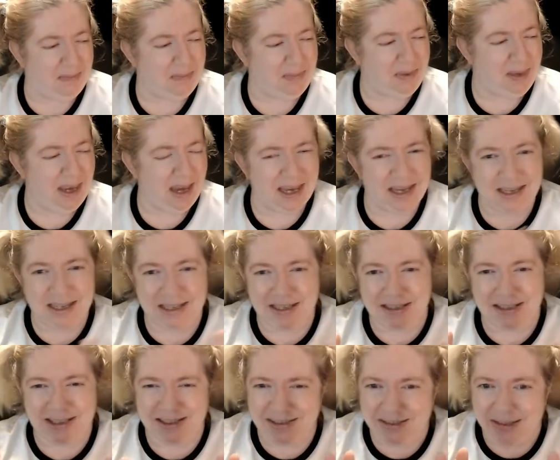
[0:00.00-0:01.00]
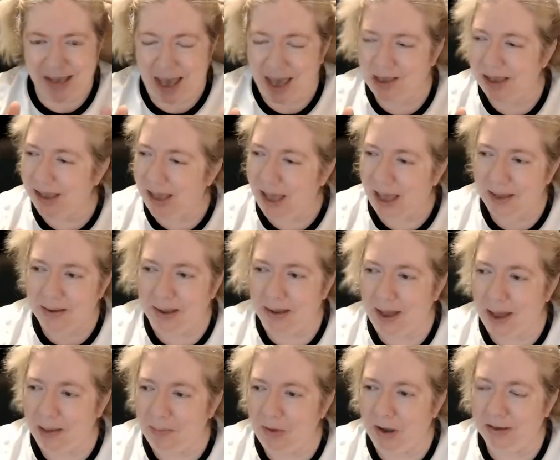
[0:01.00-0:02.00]
it's
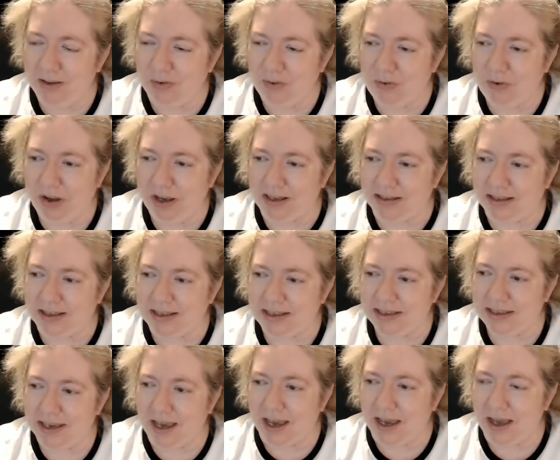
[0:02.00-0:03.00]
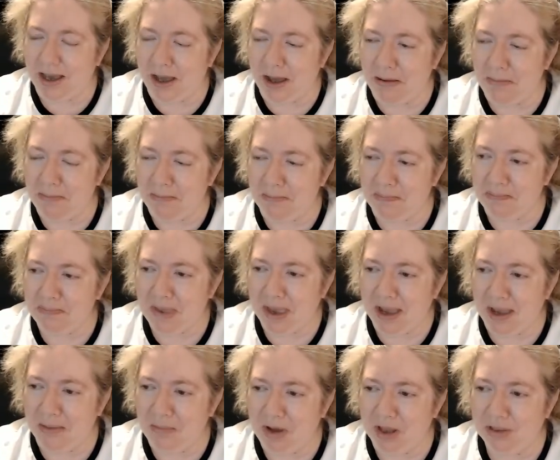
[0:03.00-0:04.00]
I'm on the fence. I'm
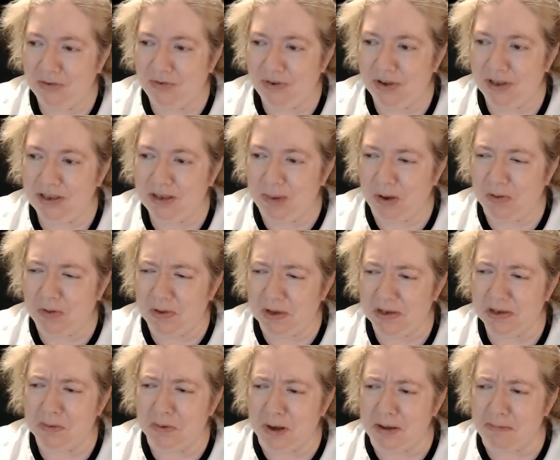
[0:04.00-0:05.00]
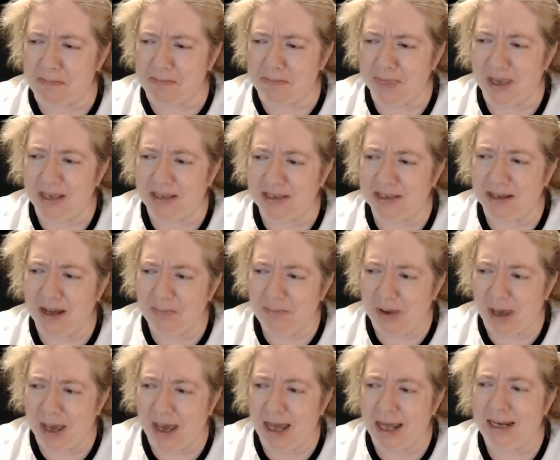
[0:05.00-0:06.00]
on the fence about this one. It's not
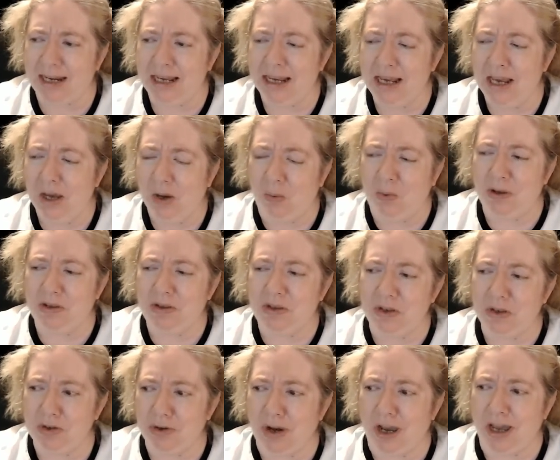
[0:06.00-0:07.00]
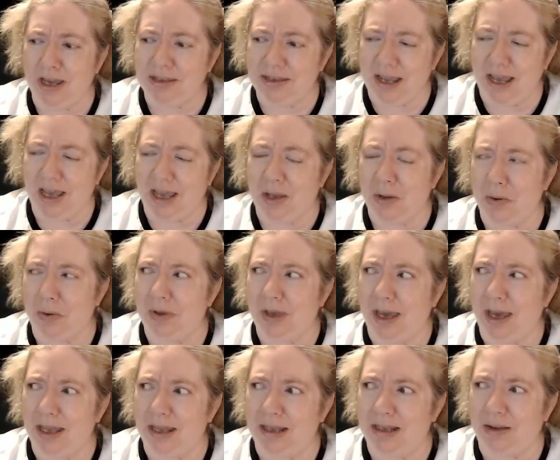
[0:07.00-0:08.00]
bad once it dries down
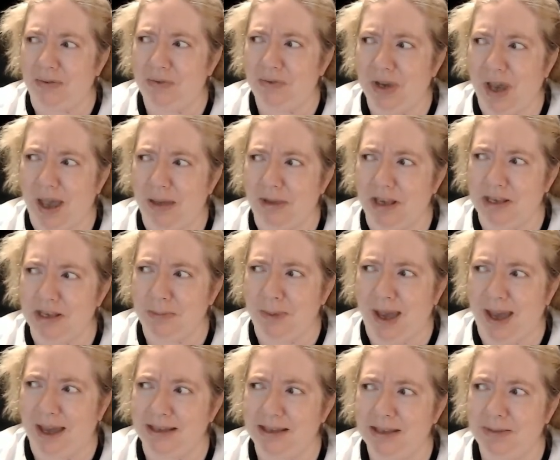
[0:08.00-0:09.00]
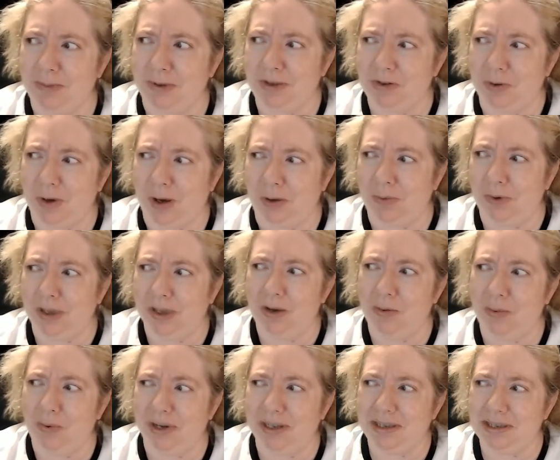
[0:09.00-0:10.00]
and enough time has passed, but do I really
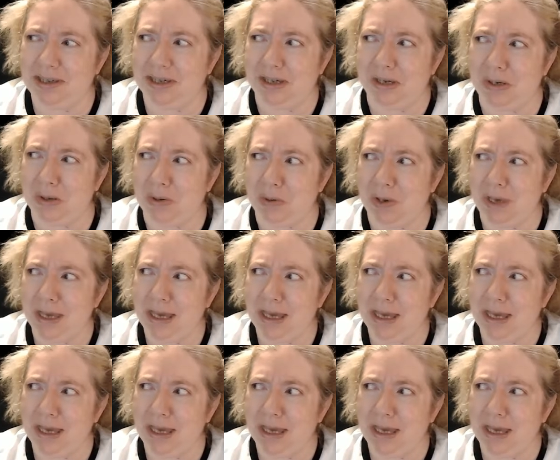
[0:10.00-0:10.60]
want to